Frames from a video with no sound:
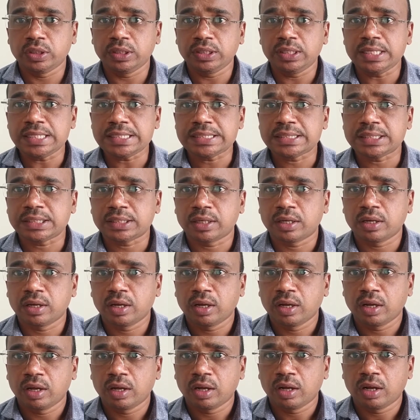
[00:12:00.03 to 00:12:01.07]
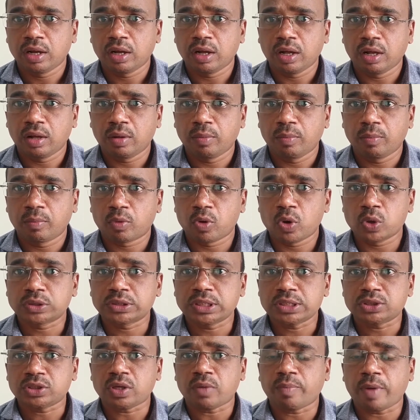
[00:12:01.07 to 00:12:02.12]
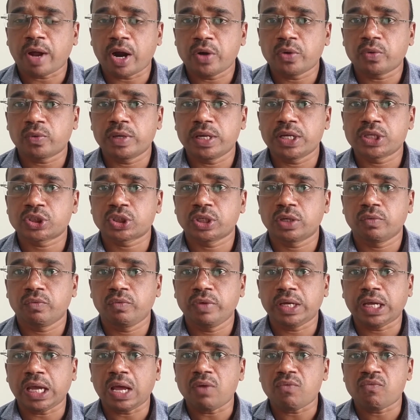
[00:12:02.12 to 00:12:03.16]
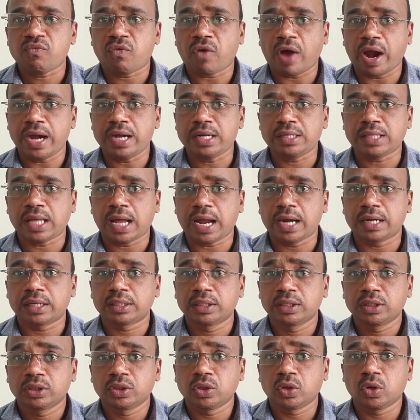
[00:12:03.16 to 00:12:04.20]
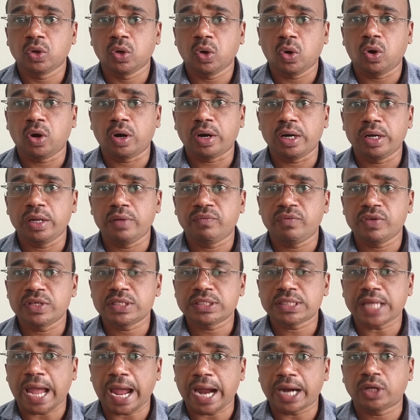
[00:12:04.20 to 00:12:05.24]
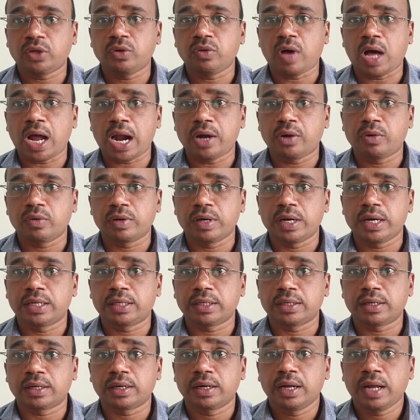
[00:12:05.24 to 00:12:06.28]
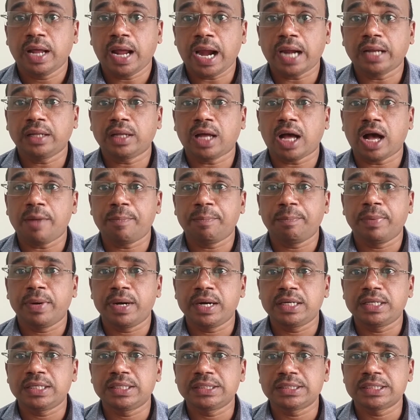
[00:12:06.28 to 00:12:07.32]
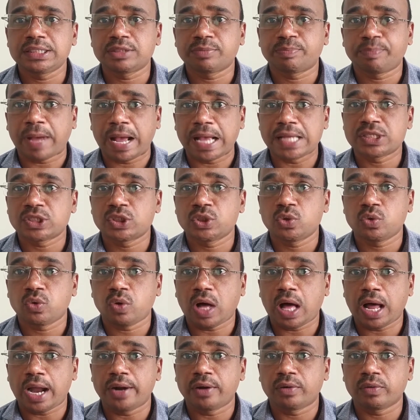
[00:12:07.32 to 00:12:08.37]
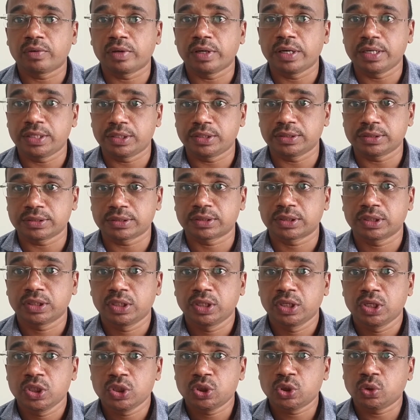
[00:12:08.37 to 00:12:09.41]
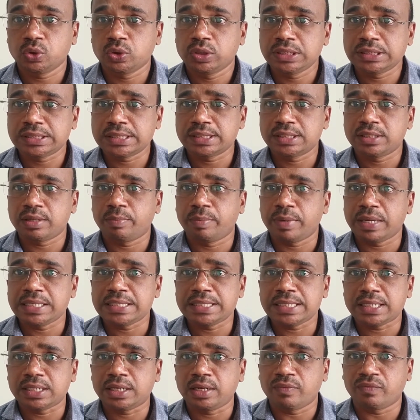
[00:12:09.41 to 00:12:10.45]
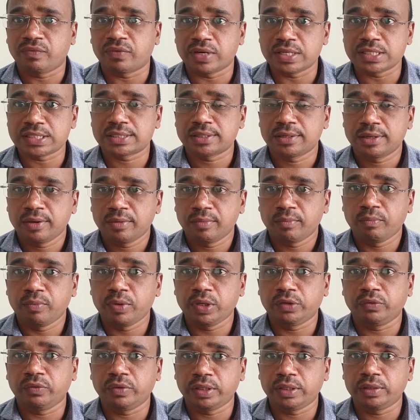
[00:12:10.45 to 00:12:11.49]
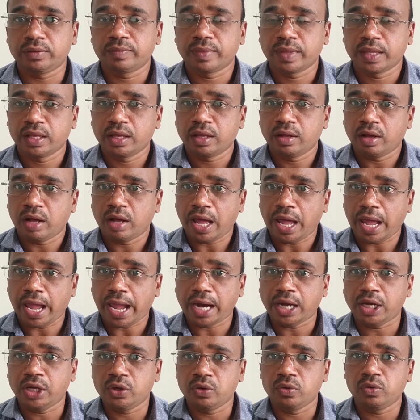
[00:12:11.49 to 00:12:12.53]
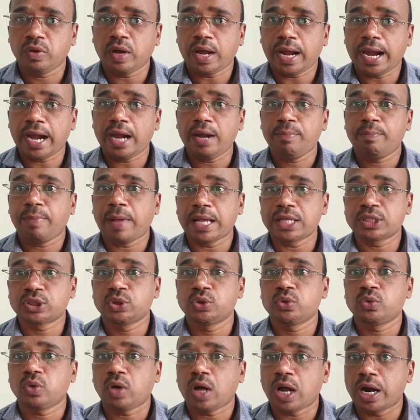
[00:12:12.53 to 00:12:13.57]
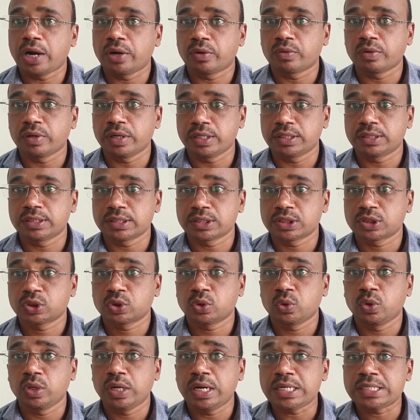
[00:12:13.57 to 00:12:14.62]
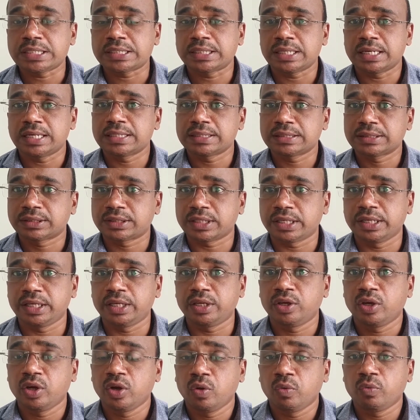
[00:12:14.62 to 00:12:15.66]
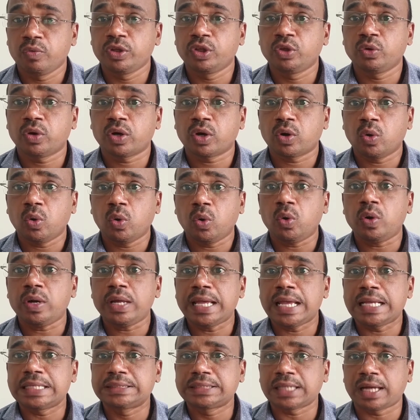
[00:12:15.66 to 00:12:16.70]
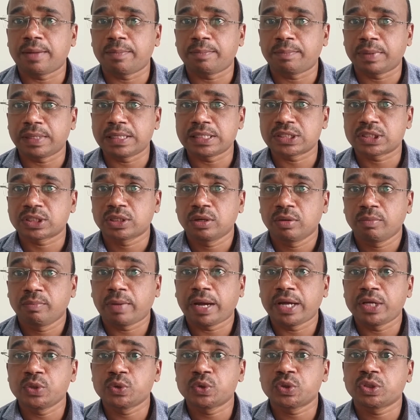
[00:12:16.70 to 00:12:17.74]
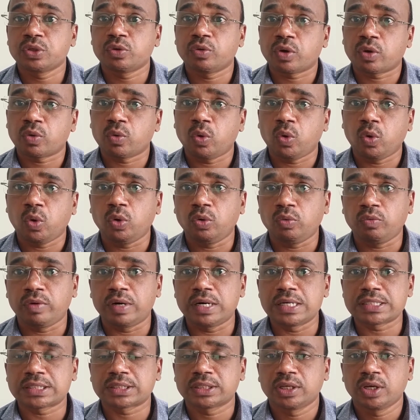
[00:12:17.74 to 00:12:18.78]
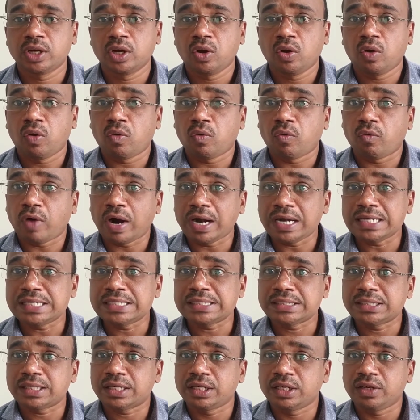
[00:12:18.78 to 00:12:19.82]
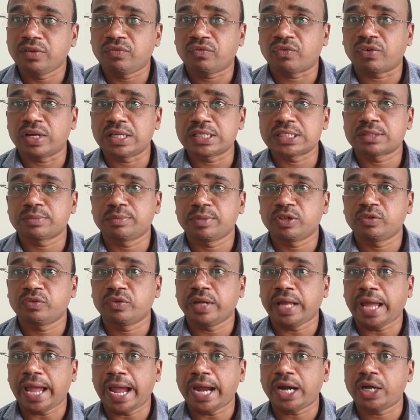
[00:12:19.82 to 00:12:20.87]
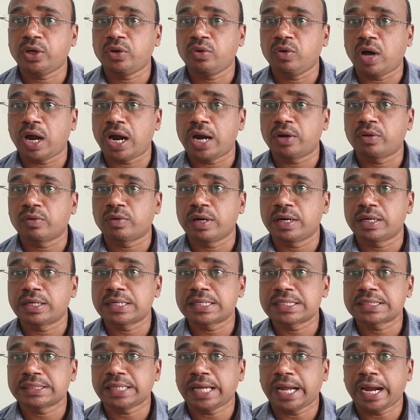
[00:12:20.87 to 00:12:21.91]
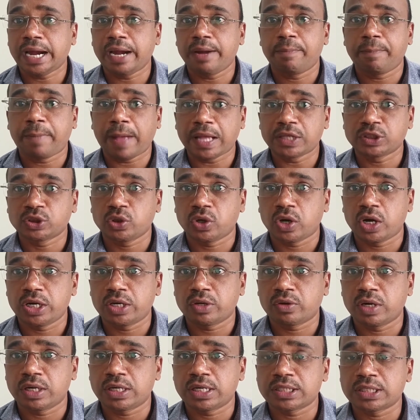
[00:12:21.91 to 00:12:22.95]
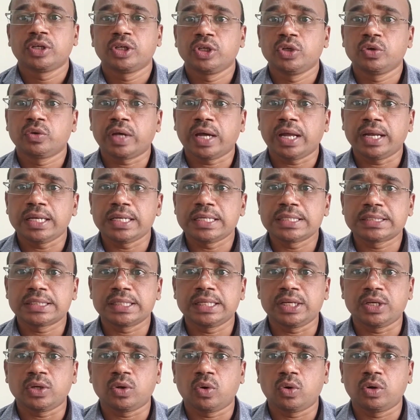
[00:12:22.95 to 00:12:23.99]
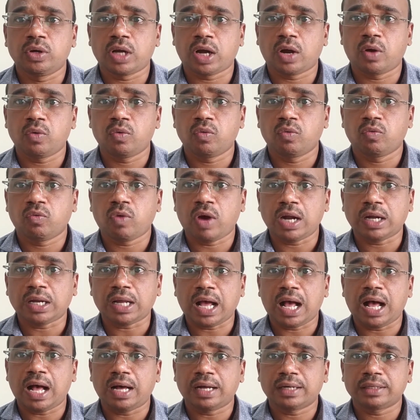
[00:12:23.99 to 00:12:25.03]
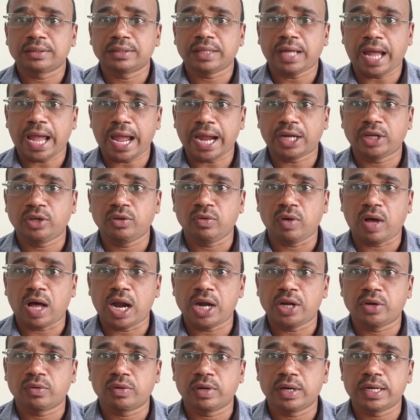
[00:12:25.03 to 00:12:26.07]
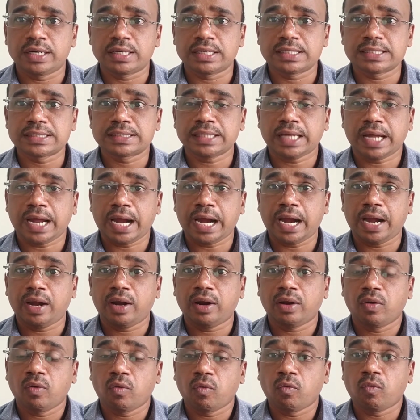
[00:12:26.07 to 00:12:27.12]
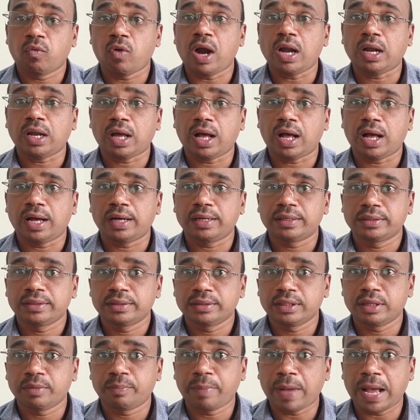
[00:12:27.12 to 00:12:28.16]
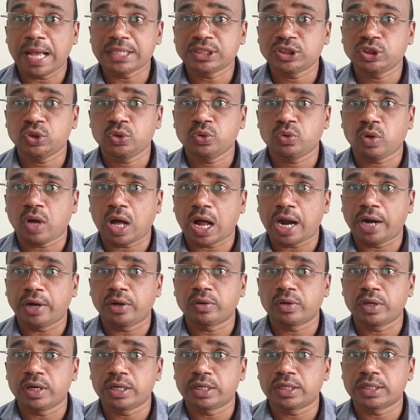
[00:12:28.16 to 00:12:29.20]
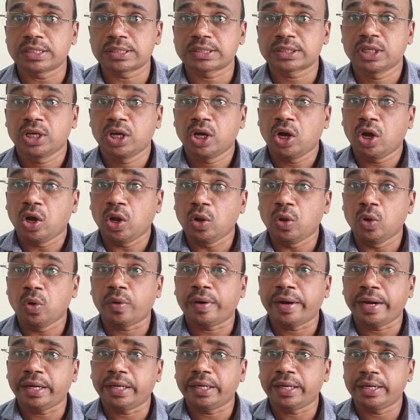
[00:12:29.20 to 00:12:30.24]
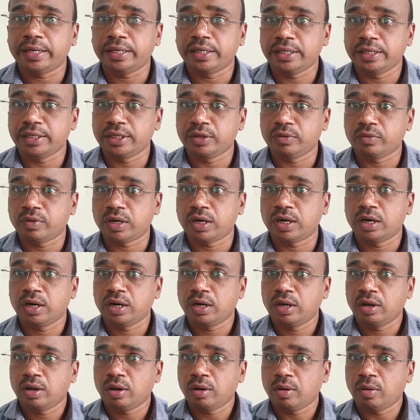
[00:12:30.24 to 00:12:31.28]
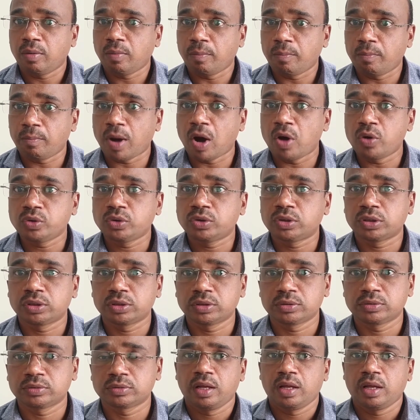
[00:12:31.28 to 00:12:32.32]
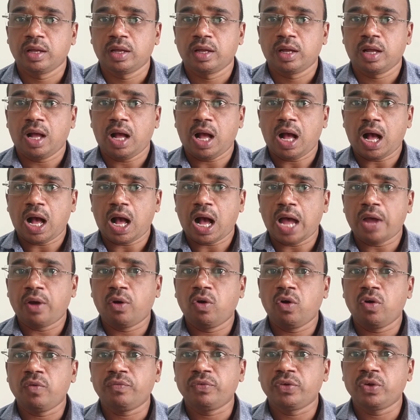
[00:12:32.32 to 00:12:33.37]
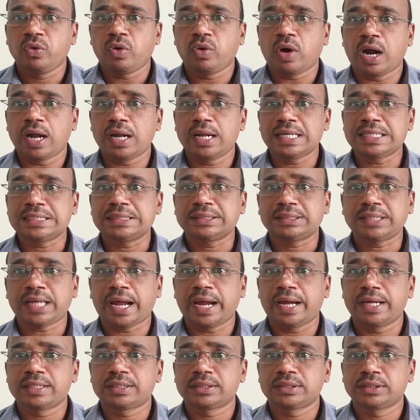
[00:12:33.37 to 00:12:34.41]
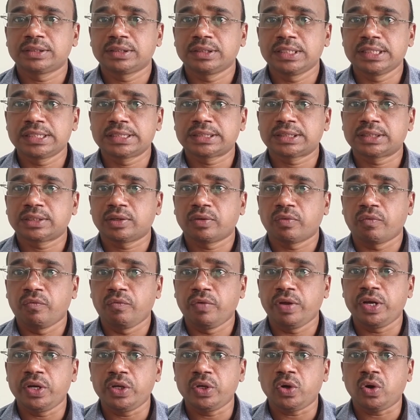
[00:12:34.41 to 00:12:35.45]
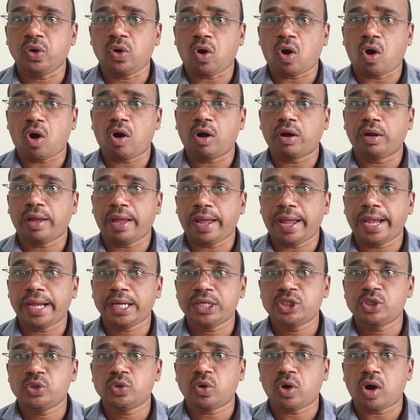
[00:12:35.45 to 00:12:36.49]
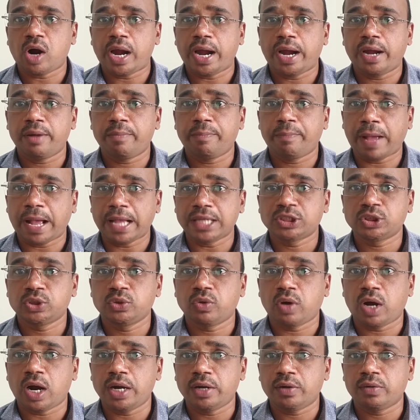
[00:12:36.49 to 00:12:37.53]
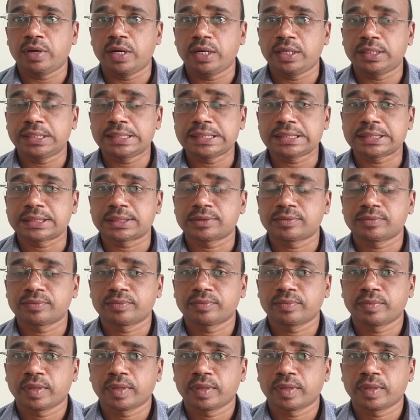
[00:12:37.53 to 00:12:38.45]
in this process of articulation, we can find that the lower lip is active articulator and the upper teeth is passive articulators. So this is the basic difference between active and passive articulators. So let's study with your own examples by using your own words. What is the difference between active articulators and passive articulators? You can easily note down what are the active articulators and what are the passive articulators located in your mouth. I hope you understand this video on active and passive articulators.